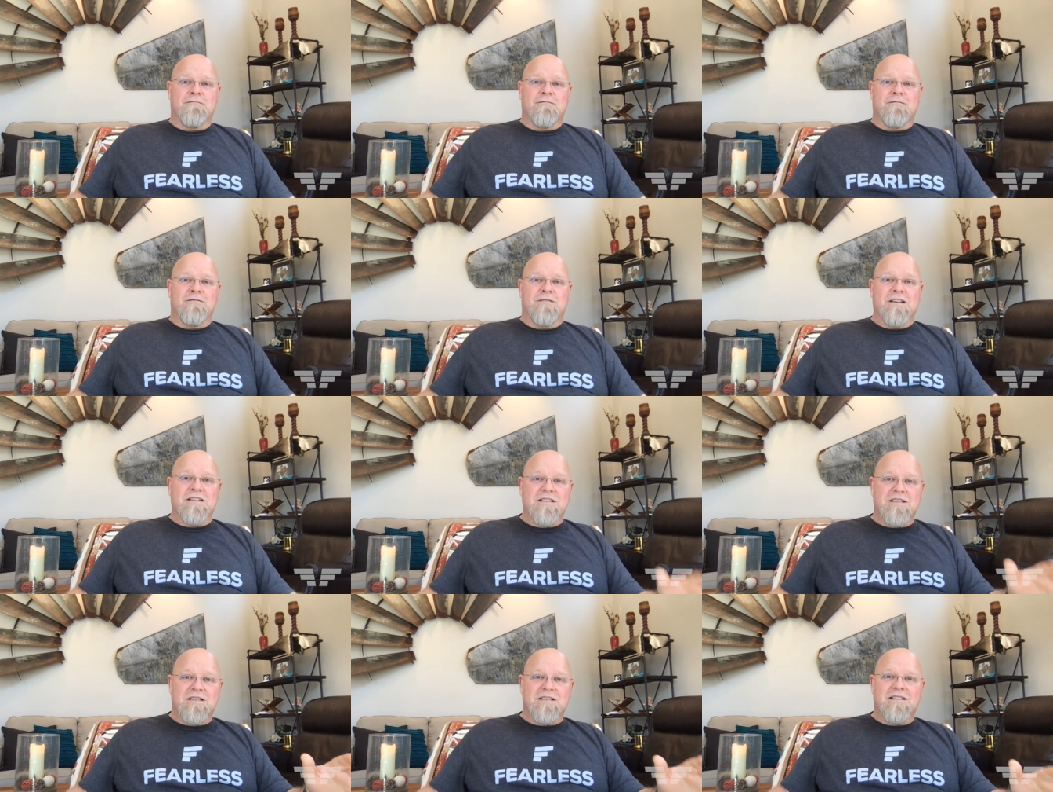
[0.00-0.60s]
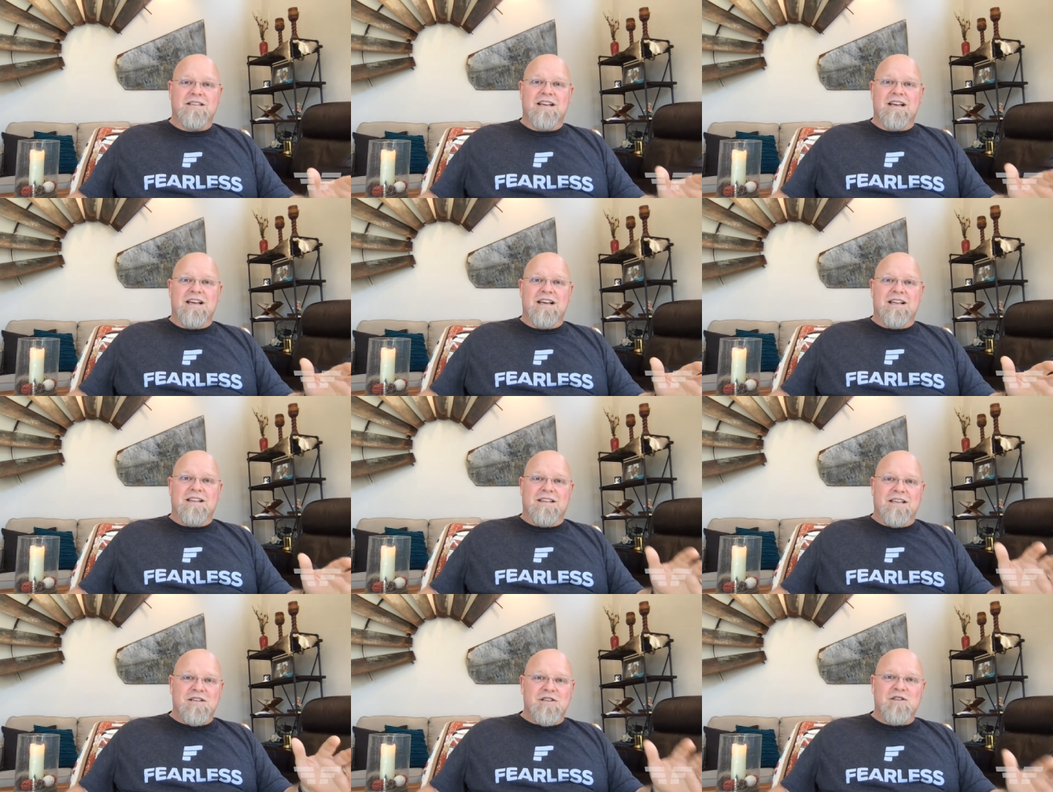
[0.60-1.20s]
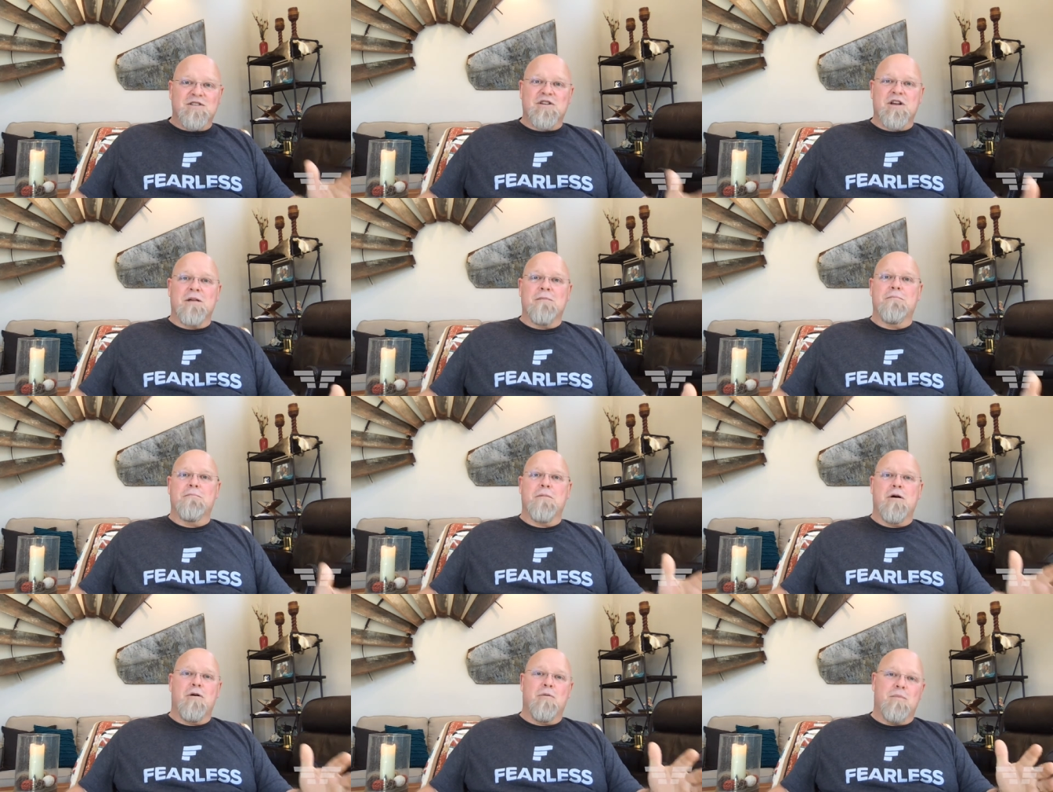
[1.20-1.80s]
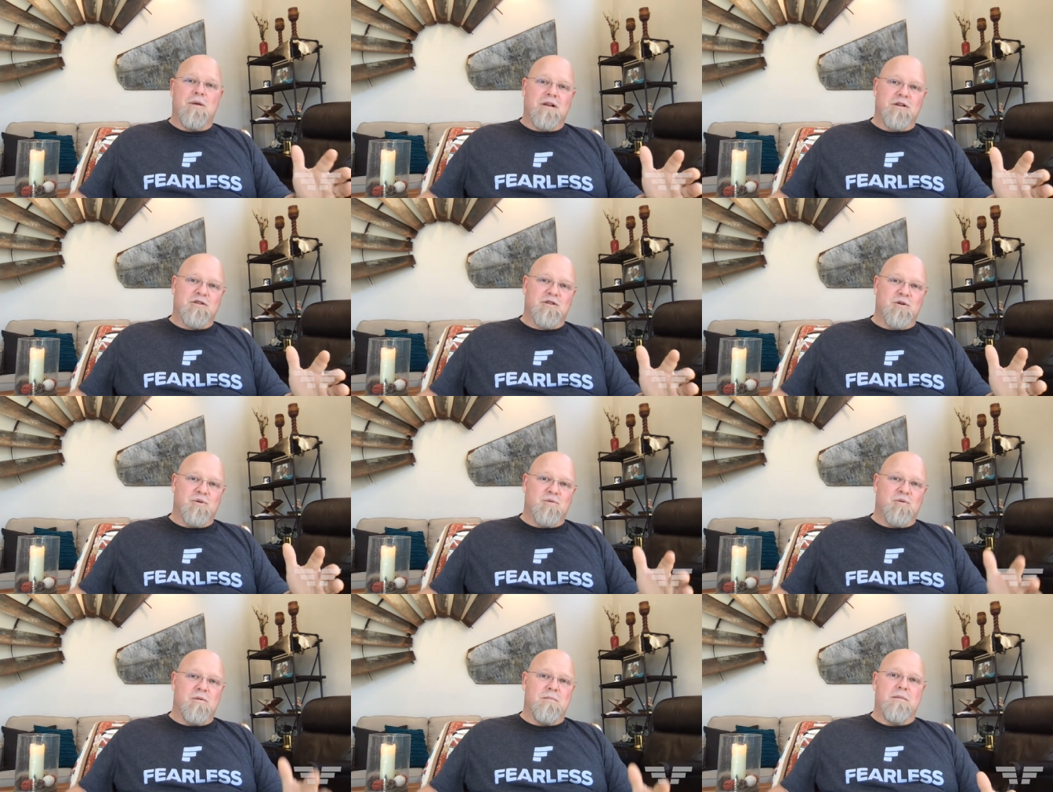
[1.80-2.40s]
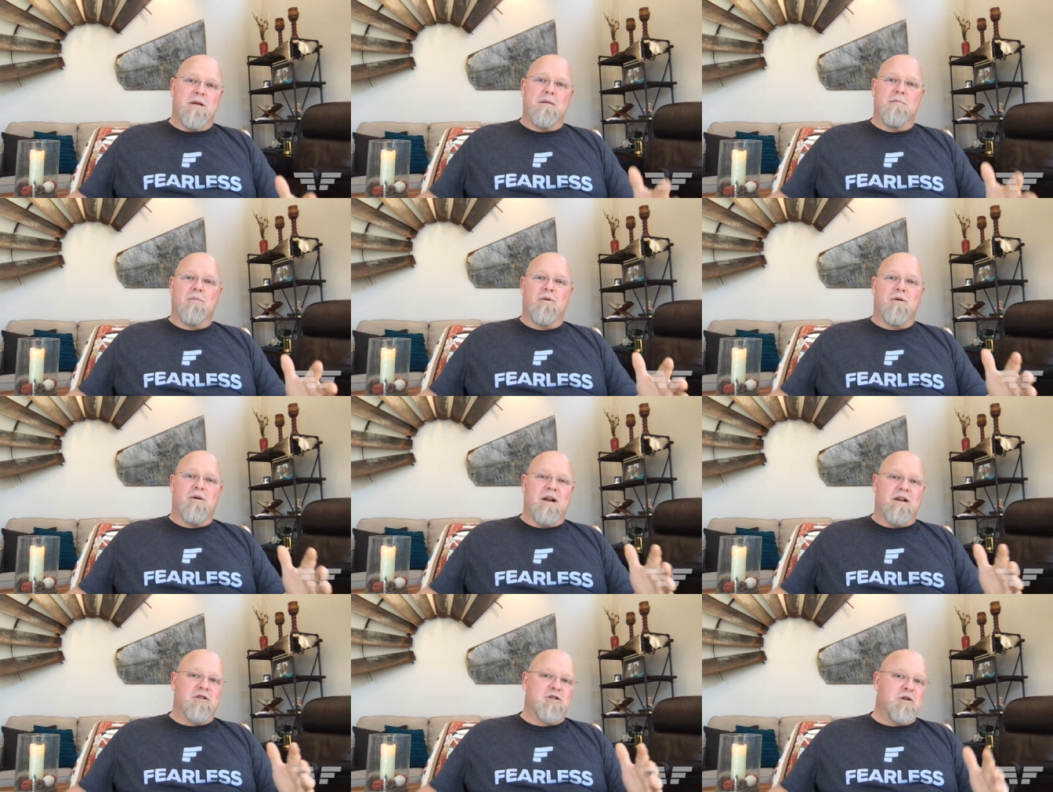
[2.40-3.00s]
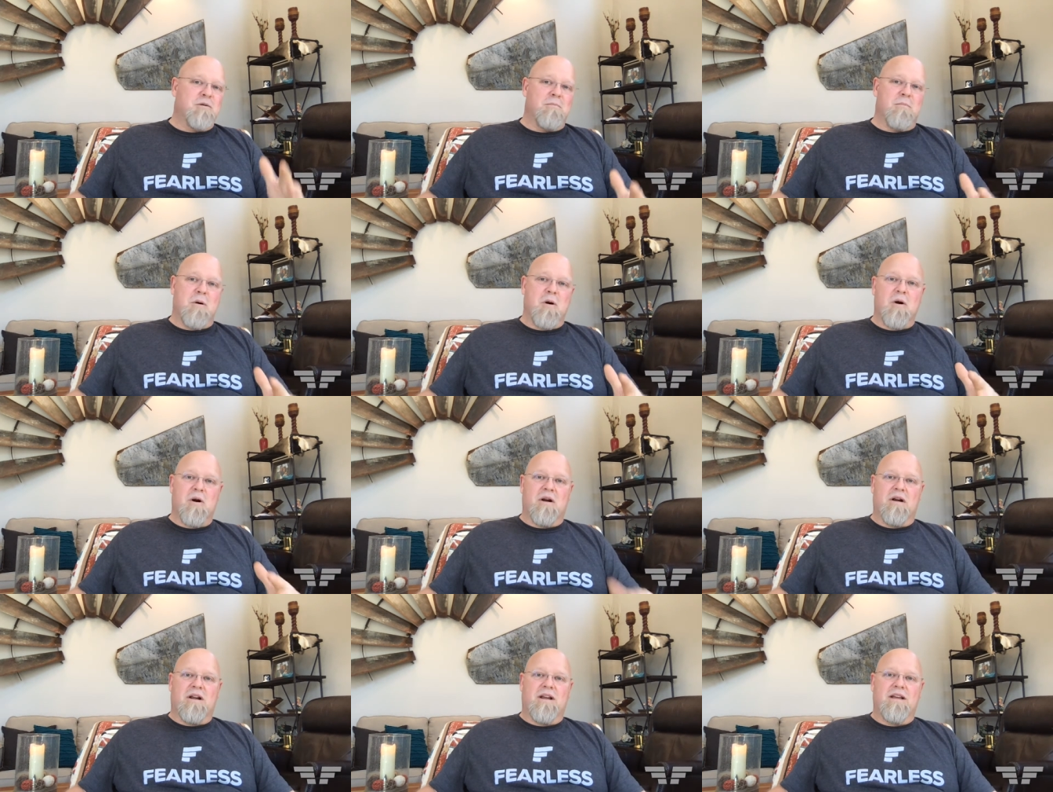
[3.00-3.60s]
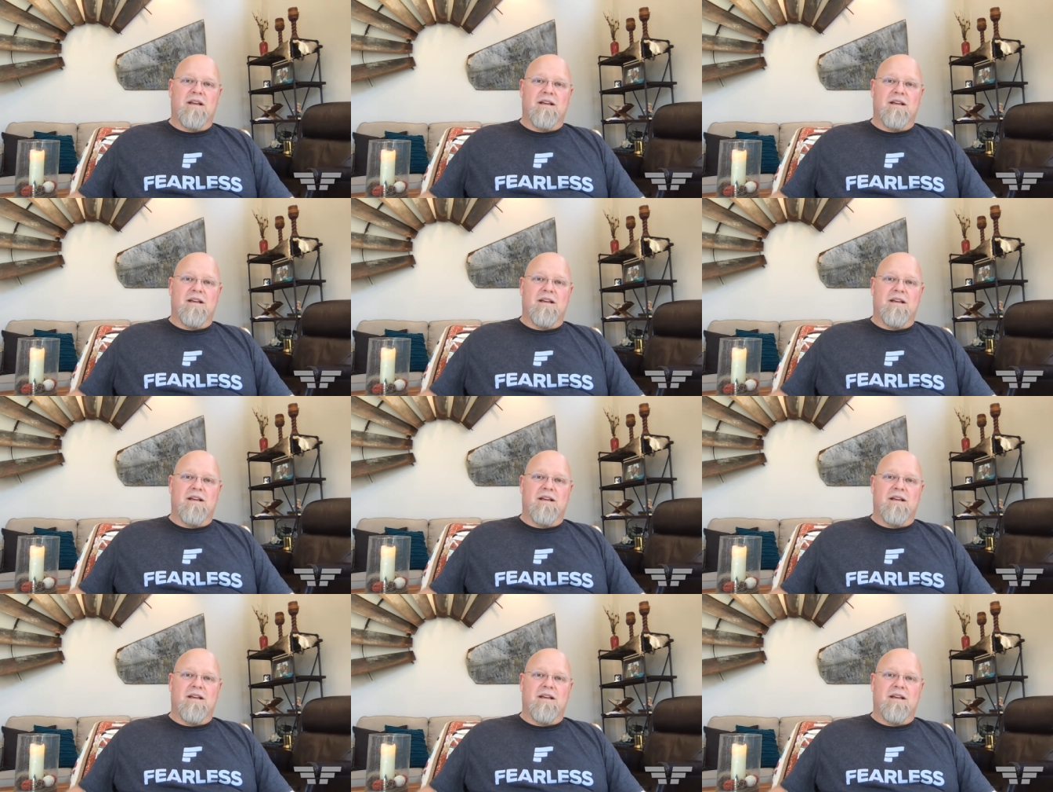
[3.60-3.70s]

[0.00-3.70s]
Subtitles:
This is a moment to remember and to mark.